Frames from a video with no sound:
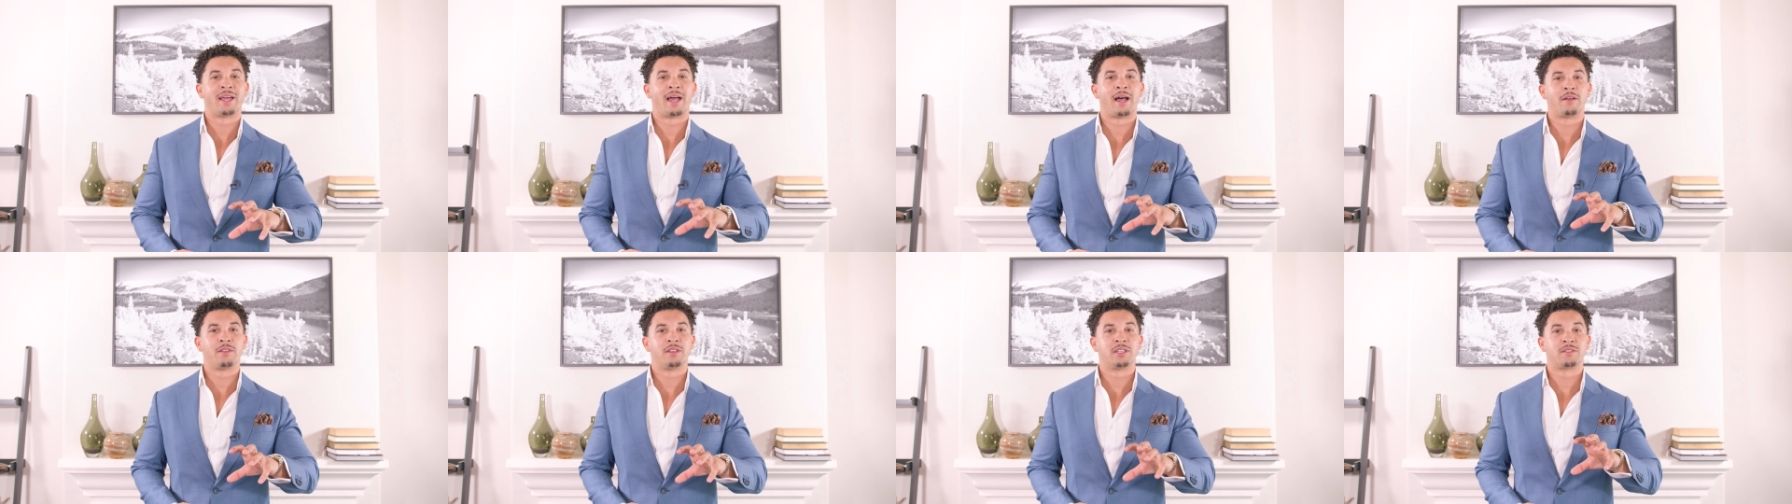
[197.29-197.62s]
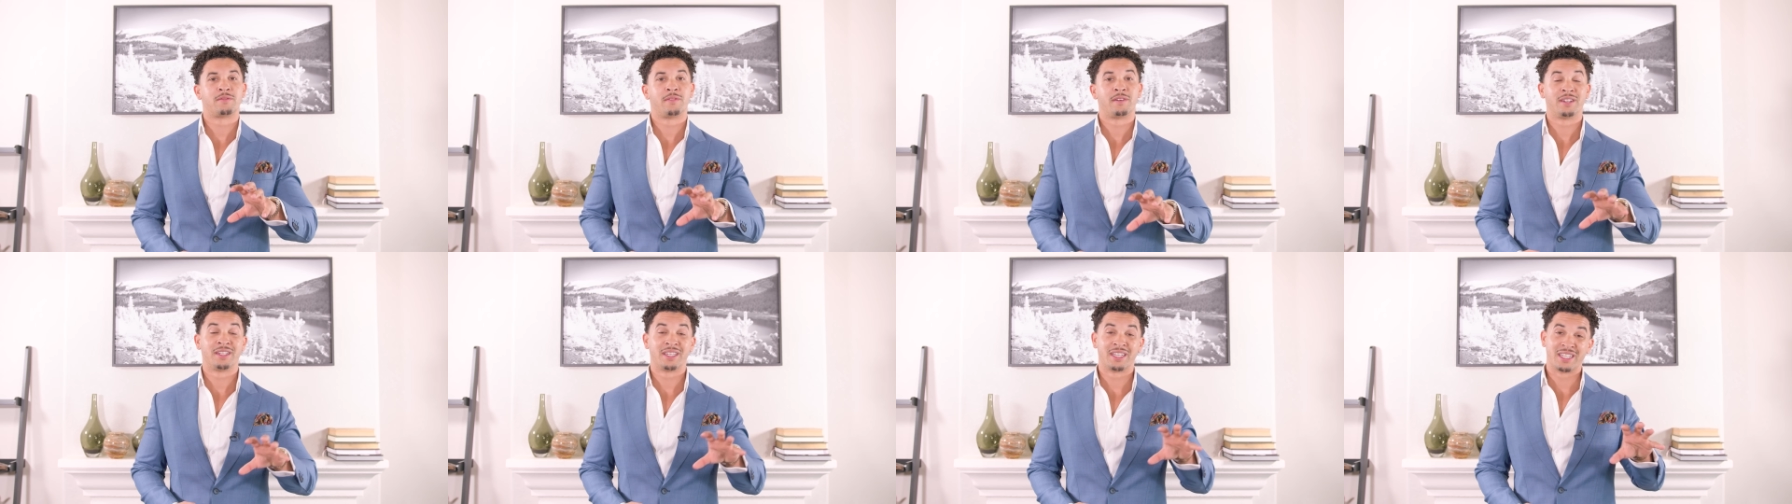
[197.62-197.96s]
how this
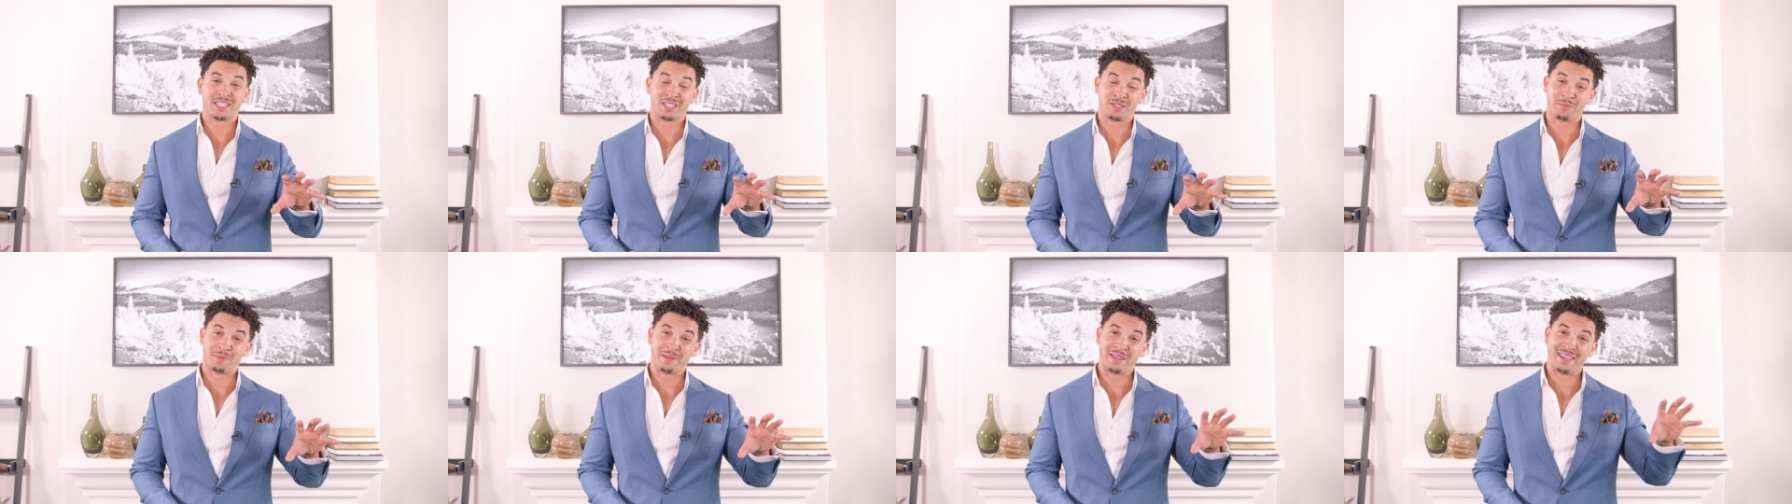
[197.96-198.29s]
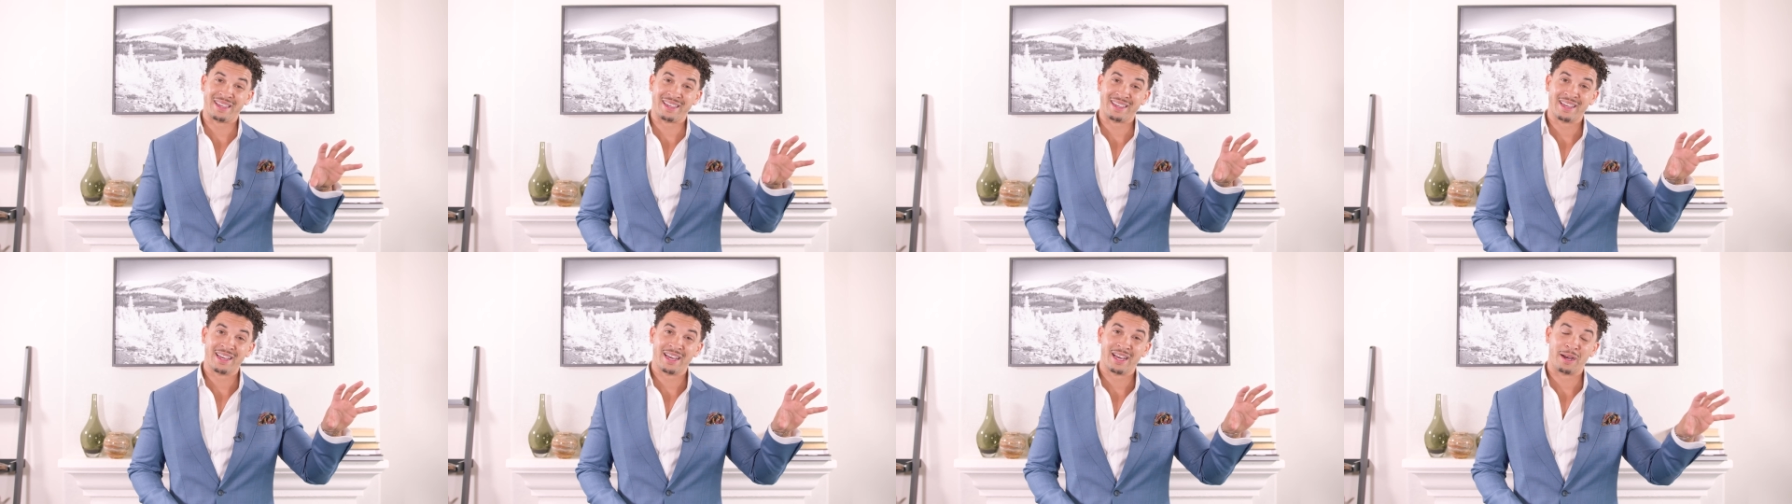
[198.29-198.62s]
funding is
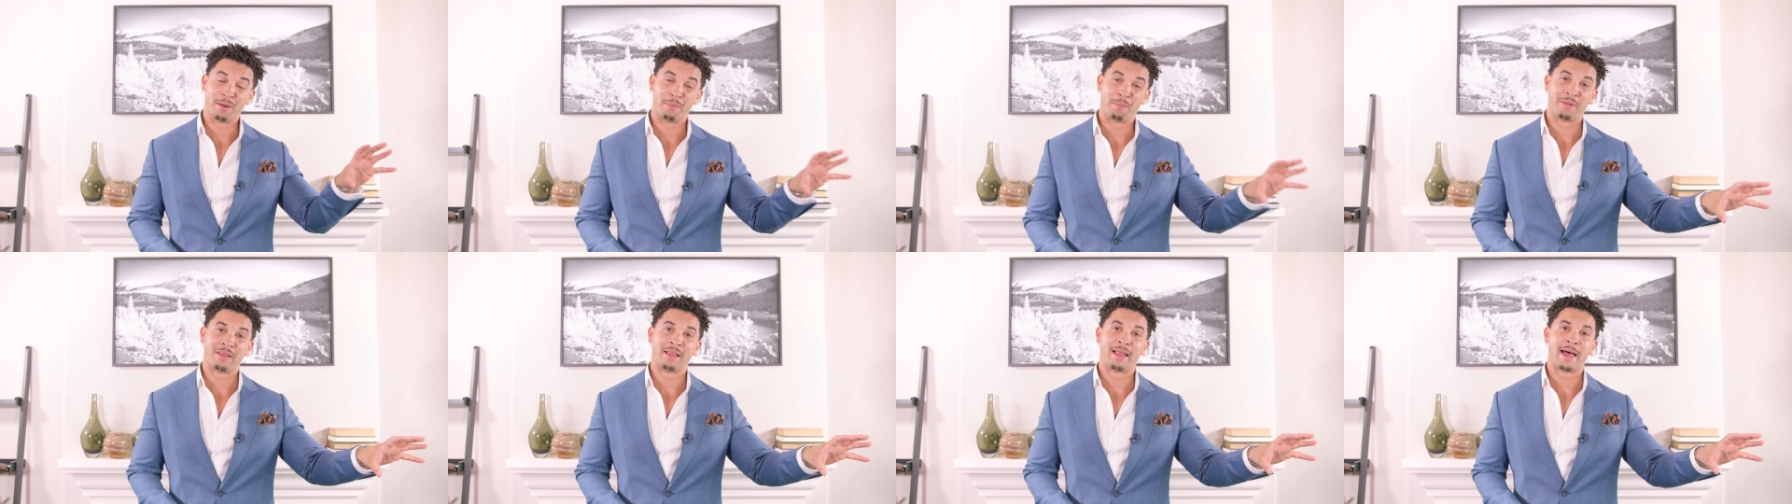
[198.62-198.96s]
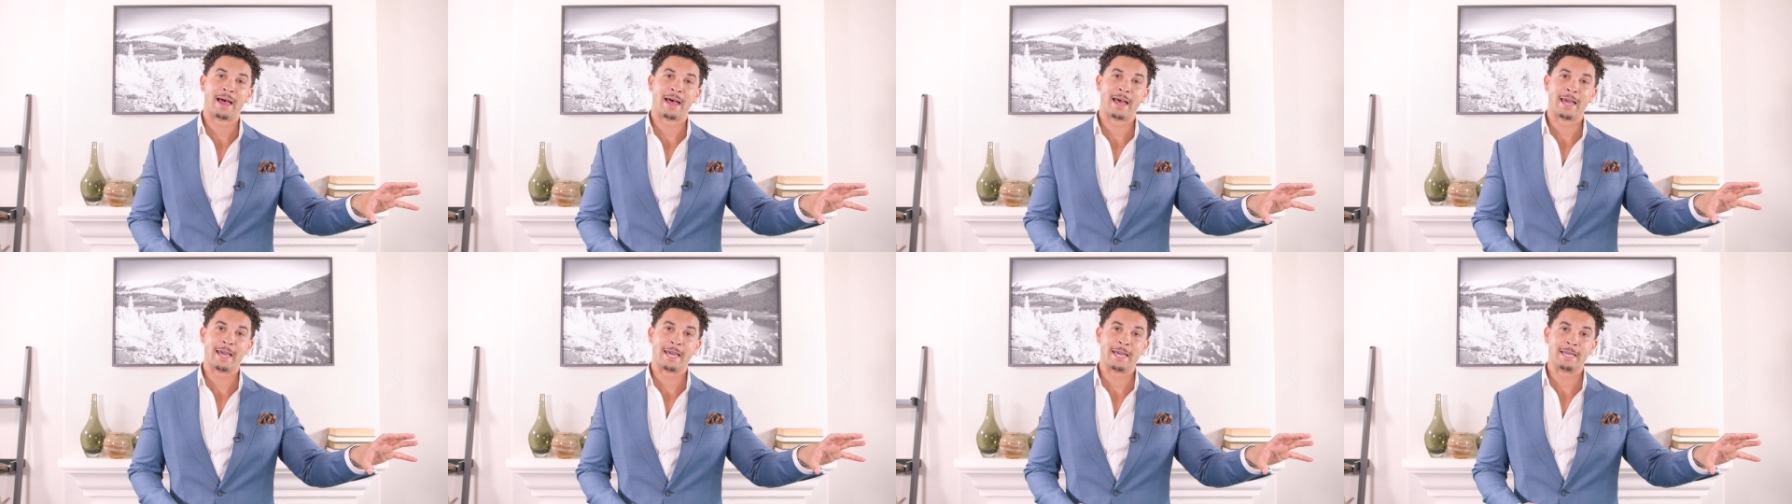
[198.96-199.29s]
being
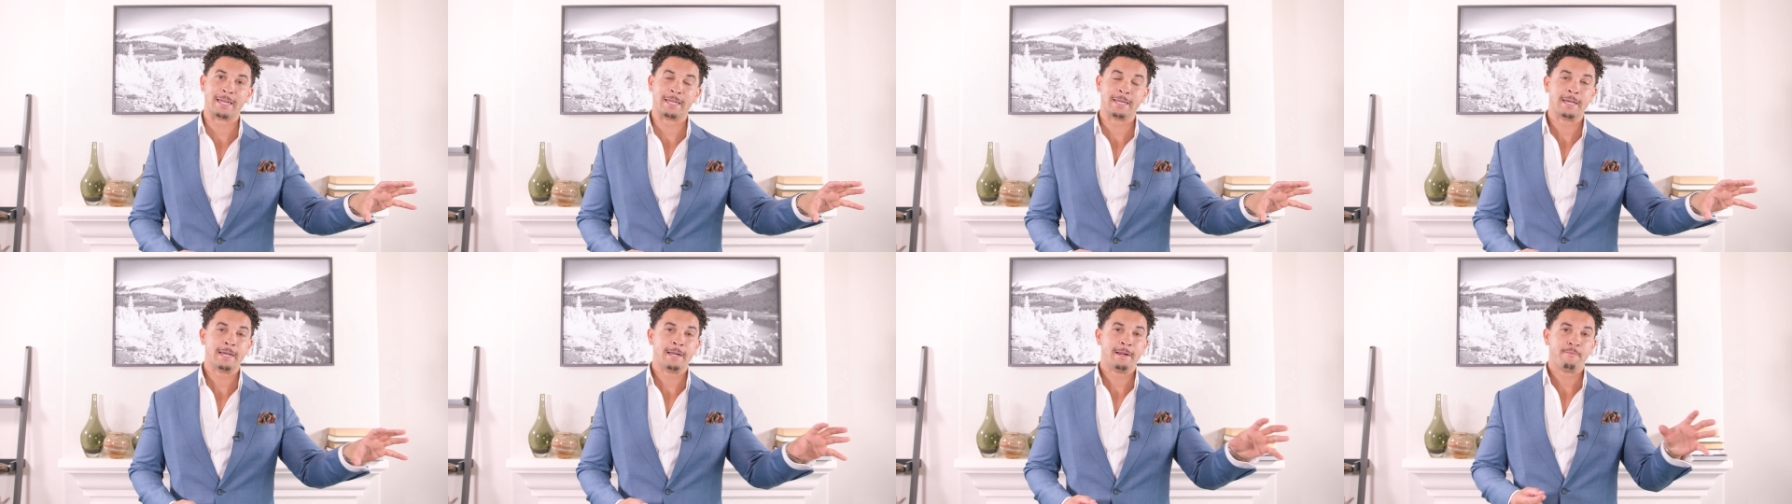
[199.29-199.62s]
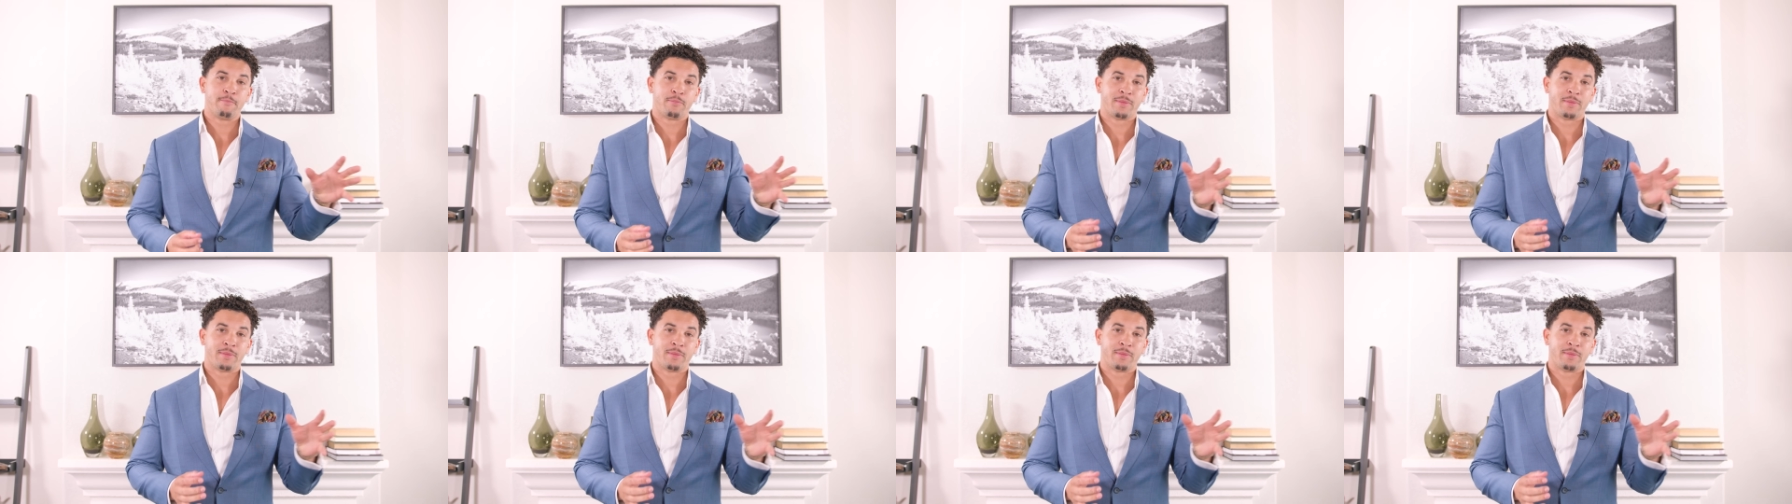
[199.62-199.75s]
applied